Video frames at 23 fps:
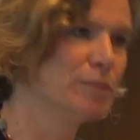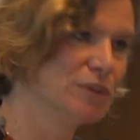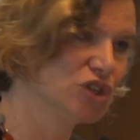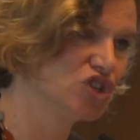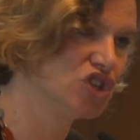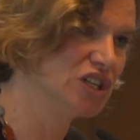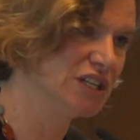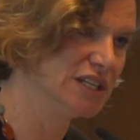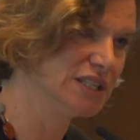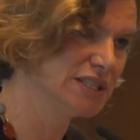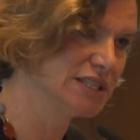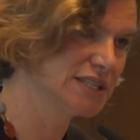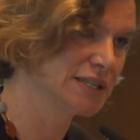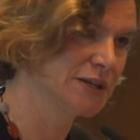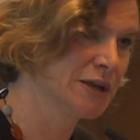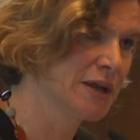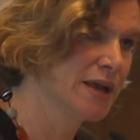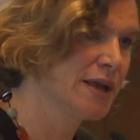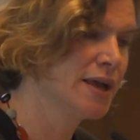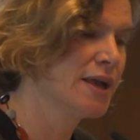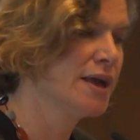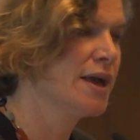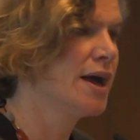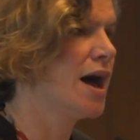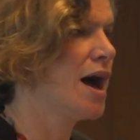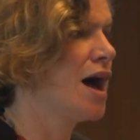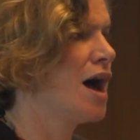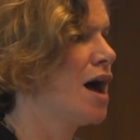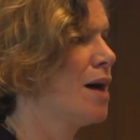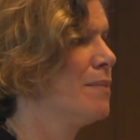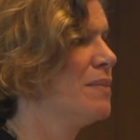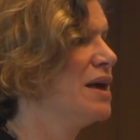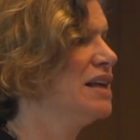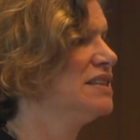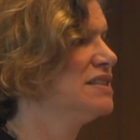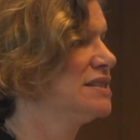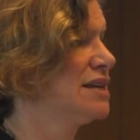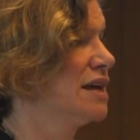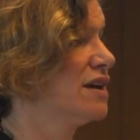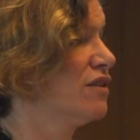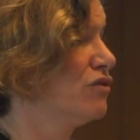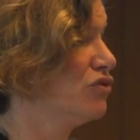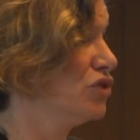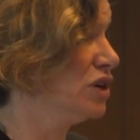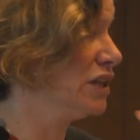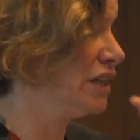machines instead
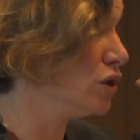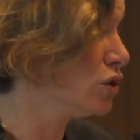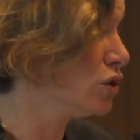of really